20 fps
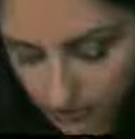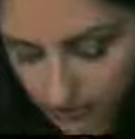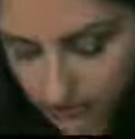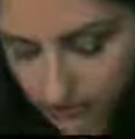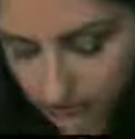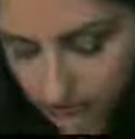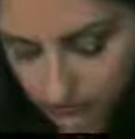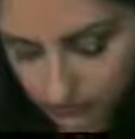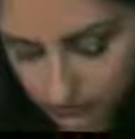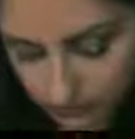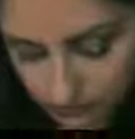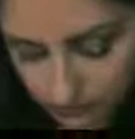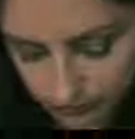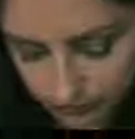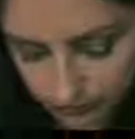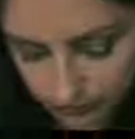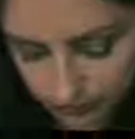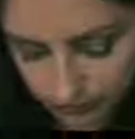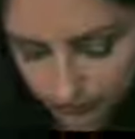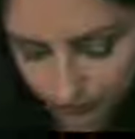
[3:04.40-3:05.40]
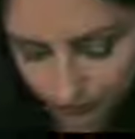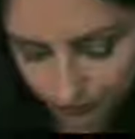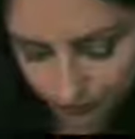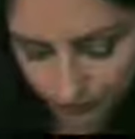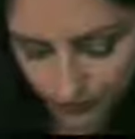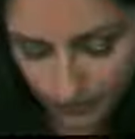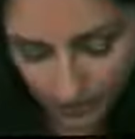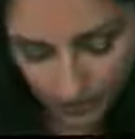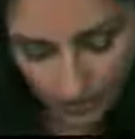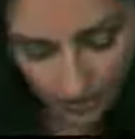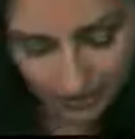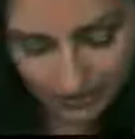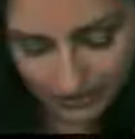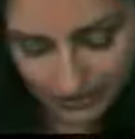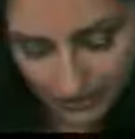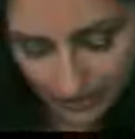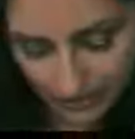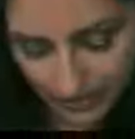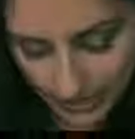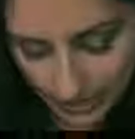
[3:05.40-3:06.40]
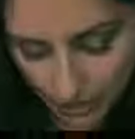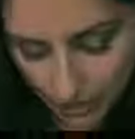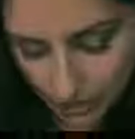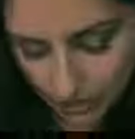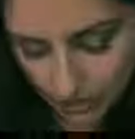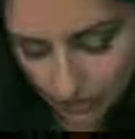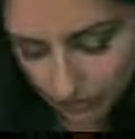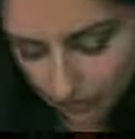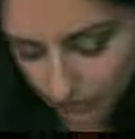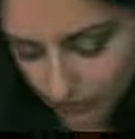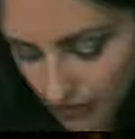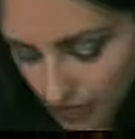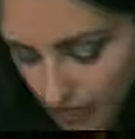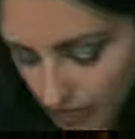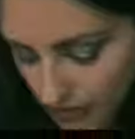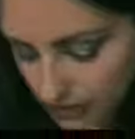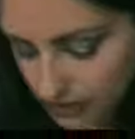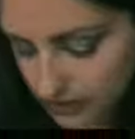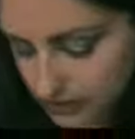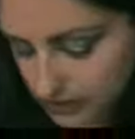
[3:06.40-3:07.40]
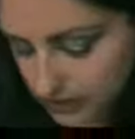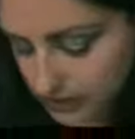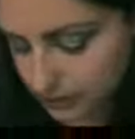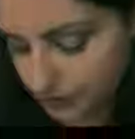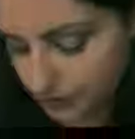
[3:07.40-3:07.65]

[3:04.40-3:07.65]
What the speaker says: nice sort of selection of colours.